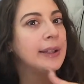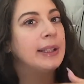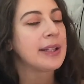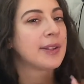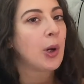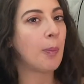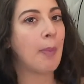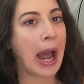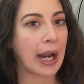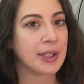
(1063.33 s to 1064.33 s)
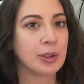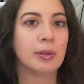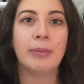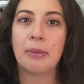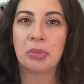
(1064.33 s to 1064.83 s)
Let's go back to
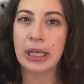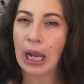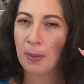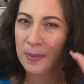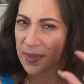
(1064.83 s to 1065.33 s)
remembering how